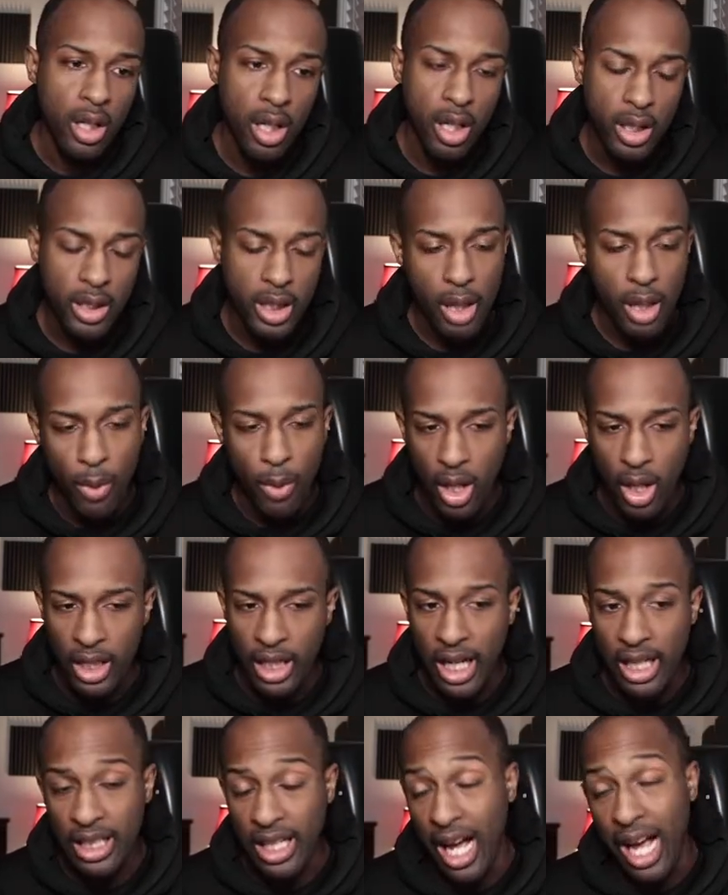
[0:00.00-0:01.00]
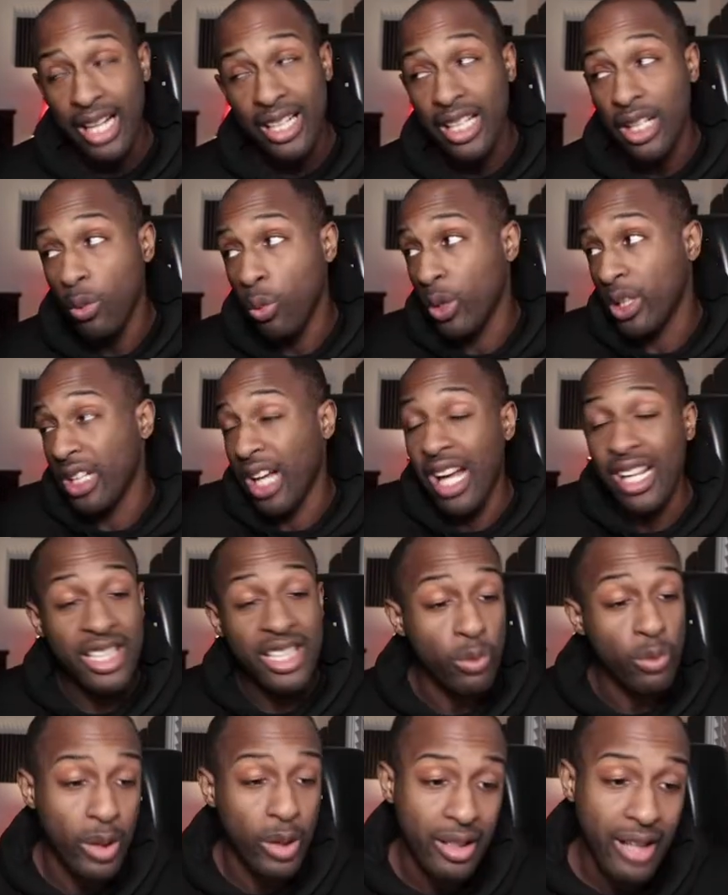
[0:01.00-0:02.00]
Oh, come on, I, I need to win, I need
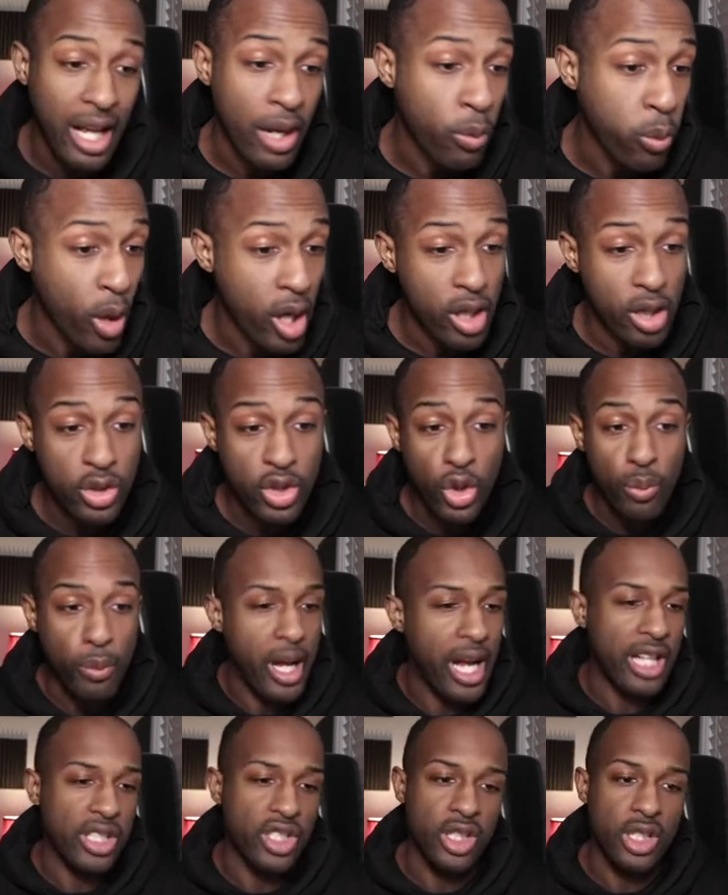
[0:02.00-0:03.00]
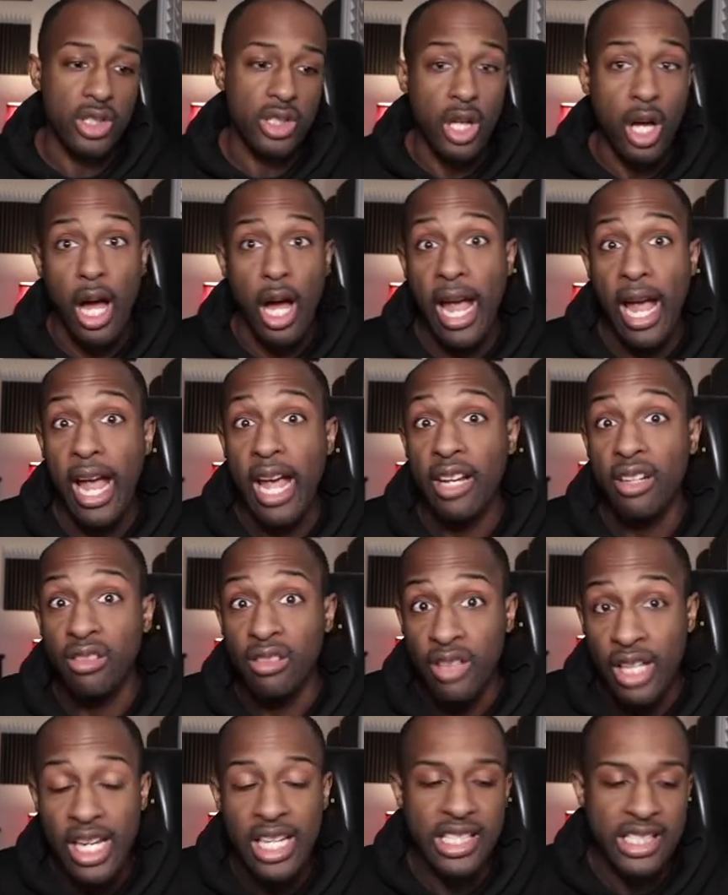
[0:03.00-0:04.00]
to win like one or two matches, at
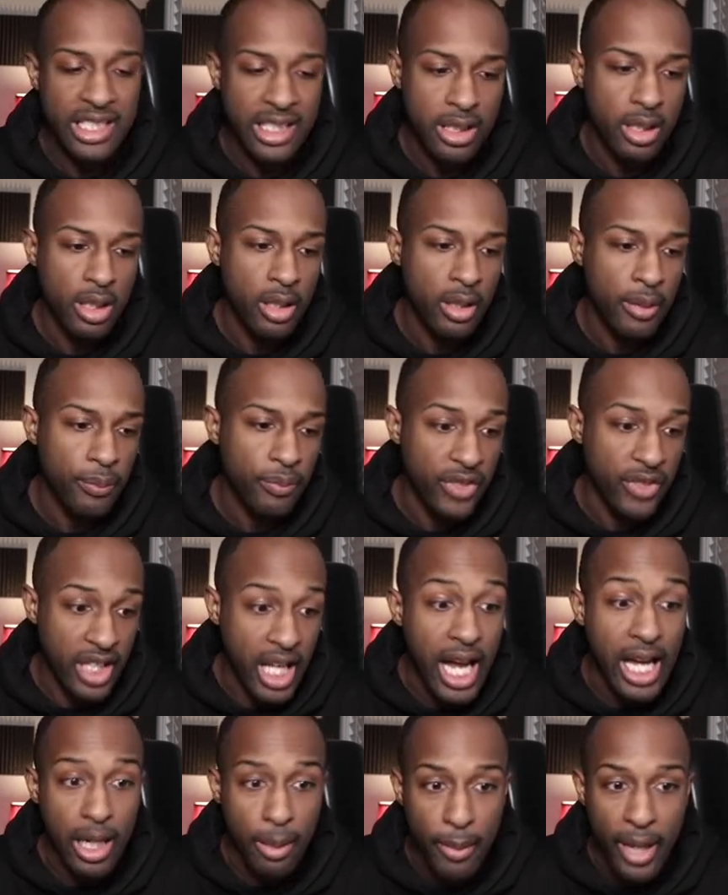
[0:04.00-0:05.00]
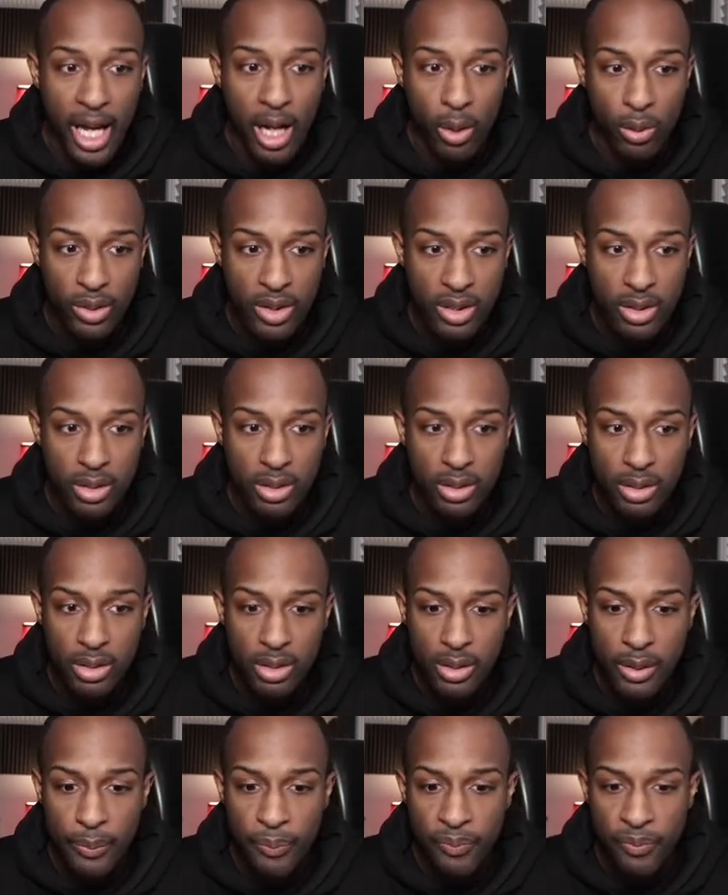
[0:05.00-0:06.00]
least that amount.
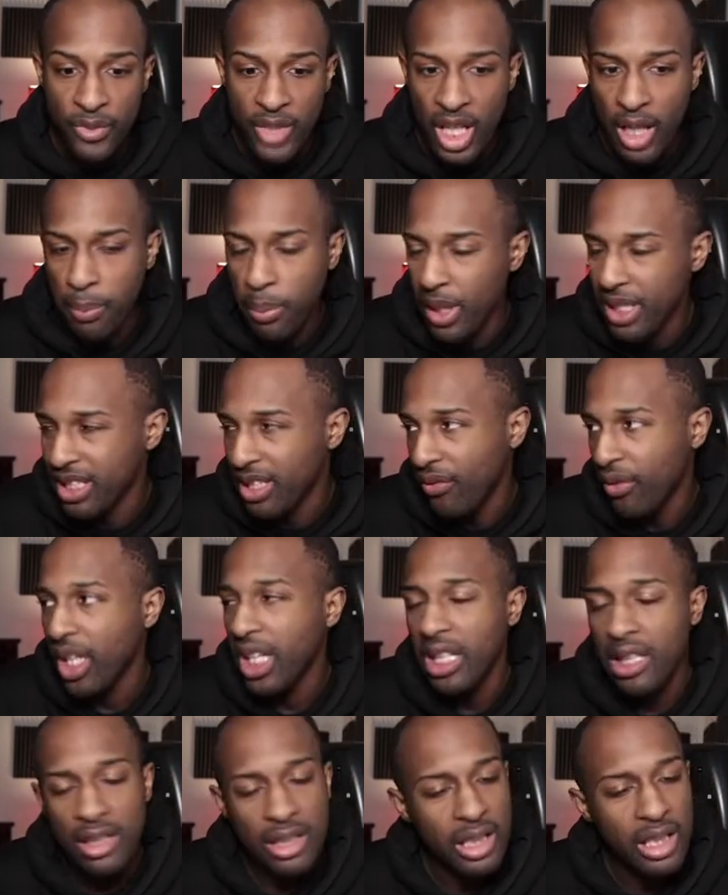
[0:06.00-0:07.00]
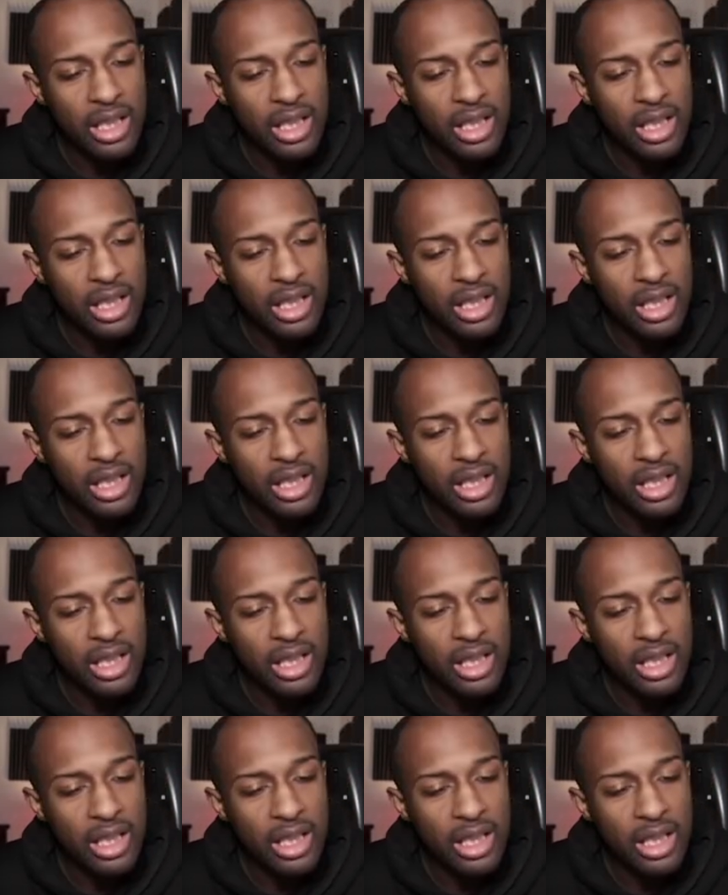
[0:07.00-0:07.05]
And plus, the video,